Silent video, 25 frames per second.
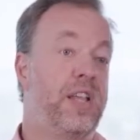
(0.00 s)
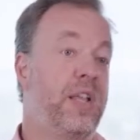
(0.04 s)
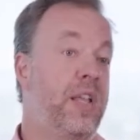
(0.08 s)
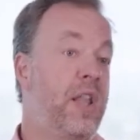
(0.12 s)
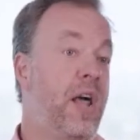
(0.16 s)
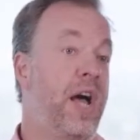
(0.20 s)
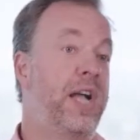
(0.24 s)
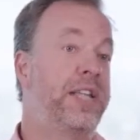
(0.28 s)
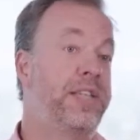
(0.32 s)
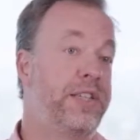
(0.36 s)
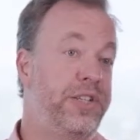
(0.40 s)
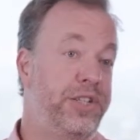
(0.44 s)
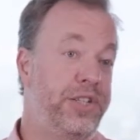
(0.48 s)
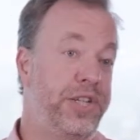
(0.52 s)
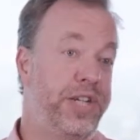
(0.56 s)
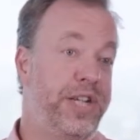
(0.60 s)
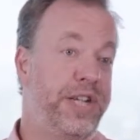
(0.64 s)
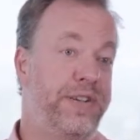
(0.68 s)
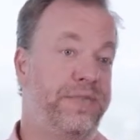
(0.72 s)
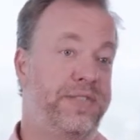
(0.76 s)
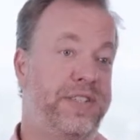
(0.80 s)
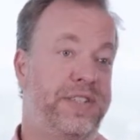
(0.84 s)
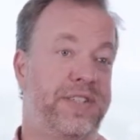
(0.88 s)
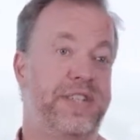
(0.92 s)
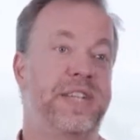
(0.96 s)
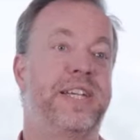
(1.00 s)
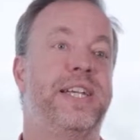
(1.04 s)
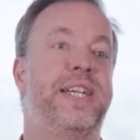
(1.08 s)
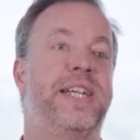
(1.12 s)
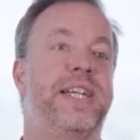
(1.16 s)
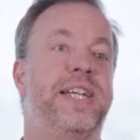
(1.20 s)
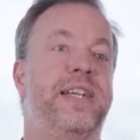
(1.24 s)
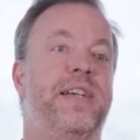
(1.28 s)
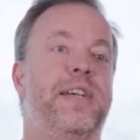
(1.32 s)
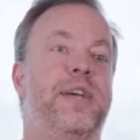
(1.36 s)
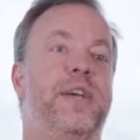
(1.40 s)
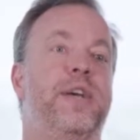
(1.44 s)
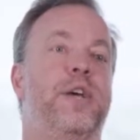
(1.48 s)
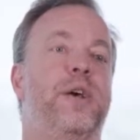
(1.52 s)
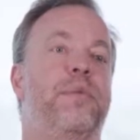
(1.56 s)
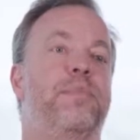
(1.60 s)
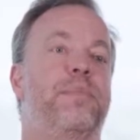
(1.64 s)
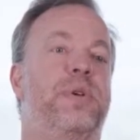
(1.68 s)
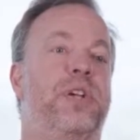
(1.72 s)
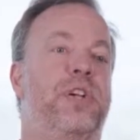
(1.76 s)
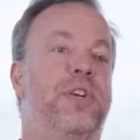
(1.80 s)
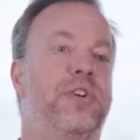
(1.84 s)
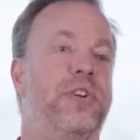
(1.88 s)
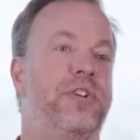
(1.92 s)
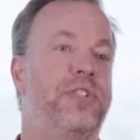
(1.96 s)
Like the GFC,
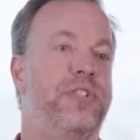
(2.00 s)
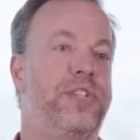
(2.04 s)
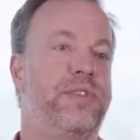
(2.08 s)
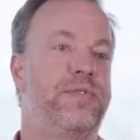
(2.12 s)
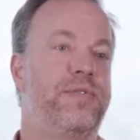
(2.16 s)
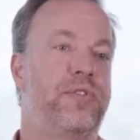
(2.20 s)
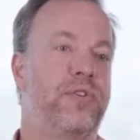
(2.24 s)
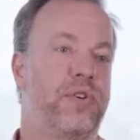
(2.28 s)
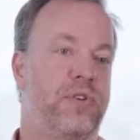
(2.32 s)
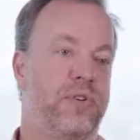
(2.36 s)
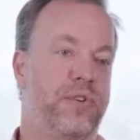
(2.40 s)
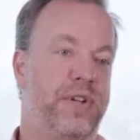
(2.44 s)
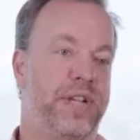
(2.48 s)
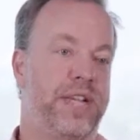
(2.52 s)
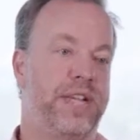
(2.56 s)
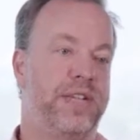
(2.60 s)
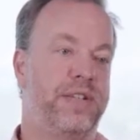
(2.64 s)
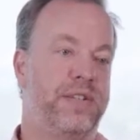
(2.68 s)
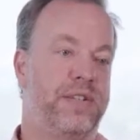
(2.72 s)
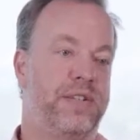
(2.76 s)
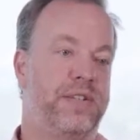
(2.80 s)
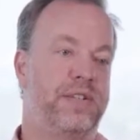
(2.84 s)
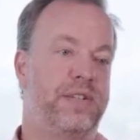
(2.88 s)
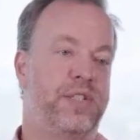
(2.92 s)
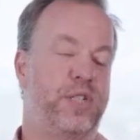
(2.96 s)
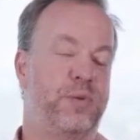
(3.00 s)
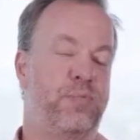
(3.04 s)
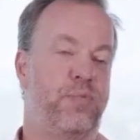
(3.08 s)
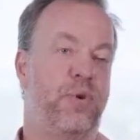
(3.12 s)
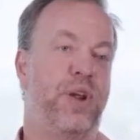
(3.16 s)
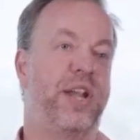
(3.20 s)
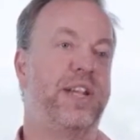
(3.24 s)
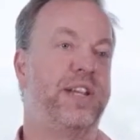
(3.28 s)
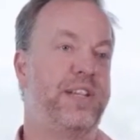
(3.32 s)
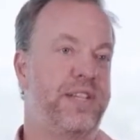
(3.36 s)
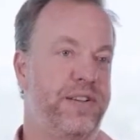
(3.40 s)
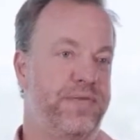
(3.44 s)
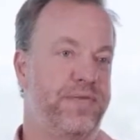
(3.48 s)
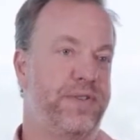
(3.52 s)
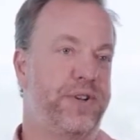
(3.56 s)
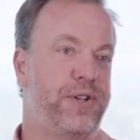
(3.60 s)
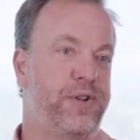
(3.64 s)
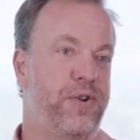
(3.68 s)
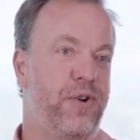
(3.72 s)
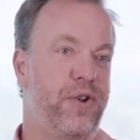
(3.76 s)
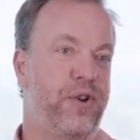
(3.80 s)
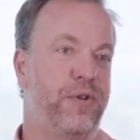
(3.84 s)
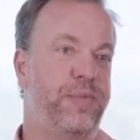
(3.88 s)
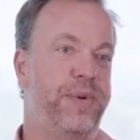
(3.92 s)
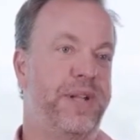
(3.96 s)
because you've got in spread in different
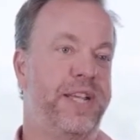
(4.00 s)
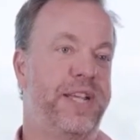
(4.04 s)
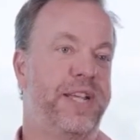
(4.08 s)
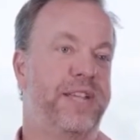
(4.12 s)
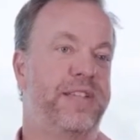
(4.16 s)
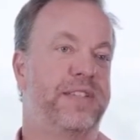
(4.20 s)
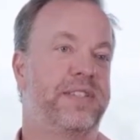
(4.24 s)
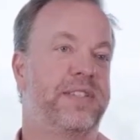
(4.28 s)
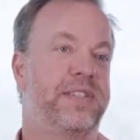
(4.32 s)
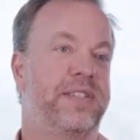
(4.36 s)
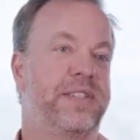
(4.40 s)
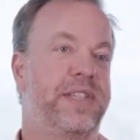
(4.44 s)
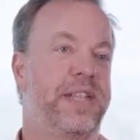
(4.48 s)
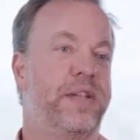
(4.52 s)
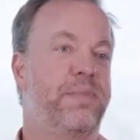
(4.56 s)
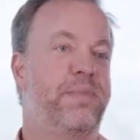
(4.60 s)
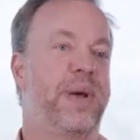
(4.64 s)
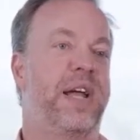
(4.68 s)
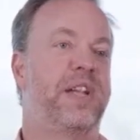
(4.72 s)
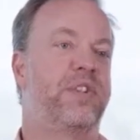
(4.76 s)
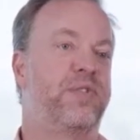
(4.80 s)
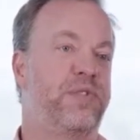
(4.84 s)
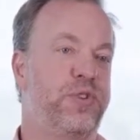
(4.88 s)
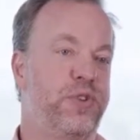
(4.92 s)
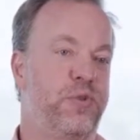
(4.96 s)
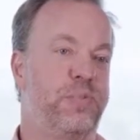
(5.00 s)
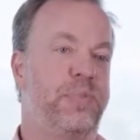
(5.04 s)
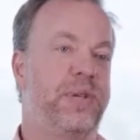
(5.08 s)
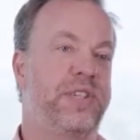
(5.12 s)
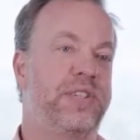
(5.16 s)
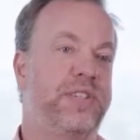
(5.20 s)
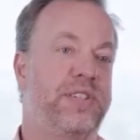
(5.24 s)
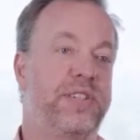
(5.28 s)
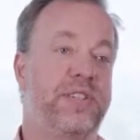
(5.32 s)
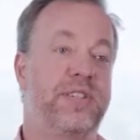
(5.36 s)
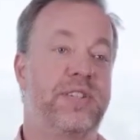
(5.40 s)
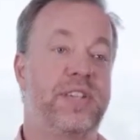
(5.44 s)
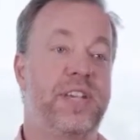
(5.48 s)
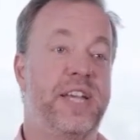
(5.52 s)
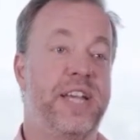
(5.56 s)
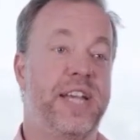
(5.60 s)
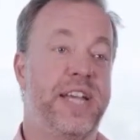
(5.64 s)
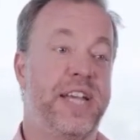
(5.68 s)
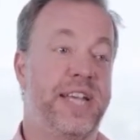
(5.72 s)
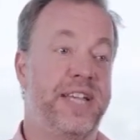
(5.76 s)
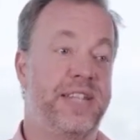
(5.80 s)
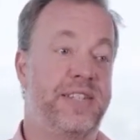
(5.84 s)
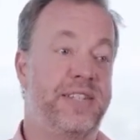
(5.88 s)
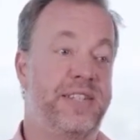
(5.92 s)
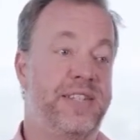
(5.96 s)
economies, the impact on your business
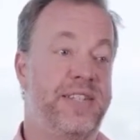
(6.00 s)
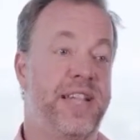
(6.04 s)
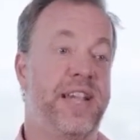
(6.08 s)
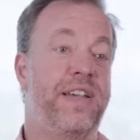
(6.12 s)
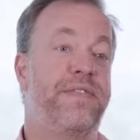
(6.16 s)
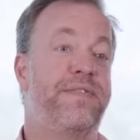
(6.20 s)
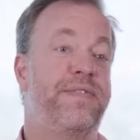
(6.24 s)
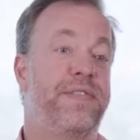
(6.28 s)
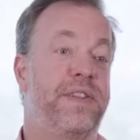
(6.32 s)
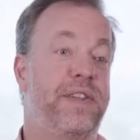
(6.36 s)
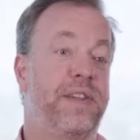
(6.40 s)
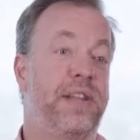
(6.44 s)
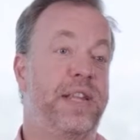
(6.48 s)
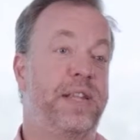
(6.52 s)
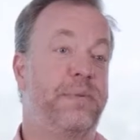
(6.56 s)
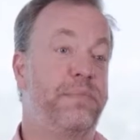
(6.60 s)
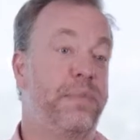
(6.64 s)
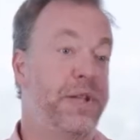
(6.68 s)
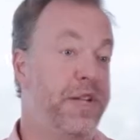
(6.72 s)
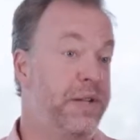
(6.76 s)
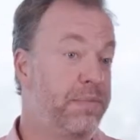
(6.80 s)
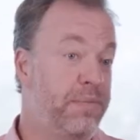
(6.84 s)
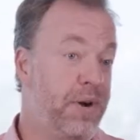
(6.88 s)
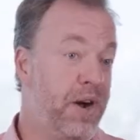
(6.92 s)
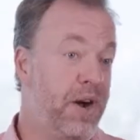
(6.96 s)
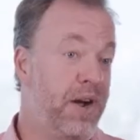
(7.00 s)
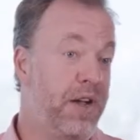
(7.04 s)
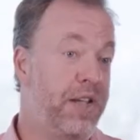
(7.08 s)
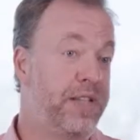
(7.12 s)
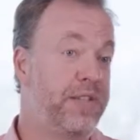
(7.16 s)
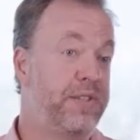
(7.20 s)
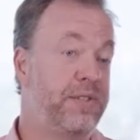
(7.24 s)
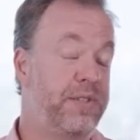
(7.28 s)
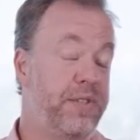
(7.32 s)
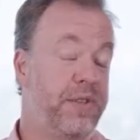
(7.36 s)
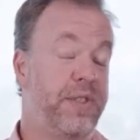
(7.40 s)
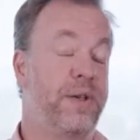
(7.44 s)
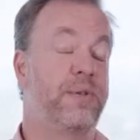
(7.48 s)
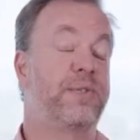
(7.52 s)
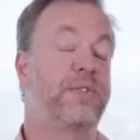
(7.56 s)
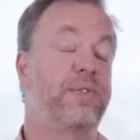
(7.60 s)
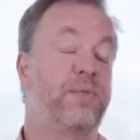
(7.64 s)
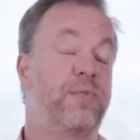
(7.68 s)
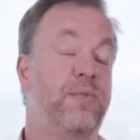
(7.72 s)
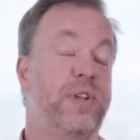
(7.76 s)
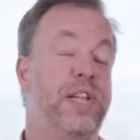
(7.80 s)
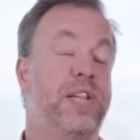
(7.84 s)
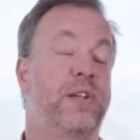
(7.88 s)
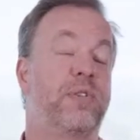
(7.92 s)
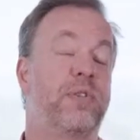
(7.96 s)
is definitely minimized. So that was
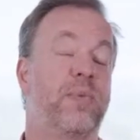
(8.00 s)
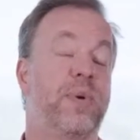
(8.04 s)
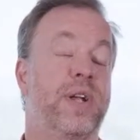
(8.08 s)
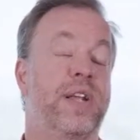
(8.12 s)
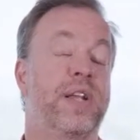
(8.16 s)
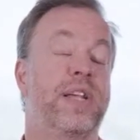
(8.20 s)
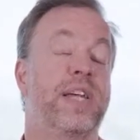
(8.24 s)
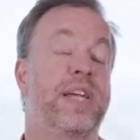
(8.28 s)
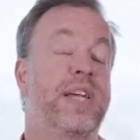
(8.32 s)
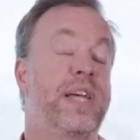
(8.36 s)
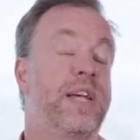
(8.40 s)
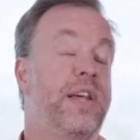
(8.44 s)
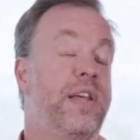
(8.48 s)
a really good one.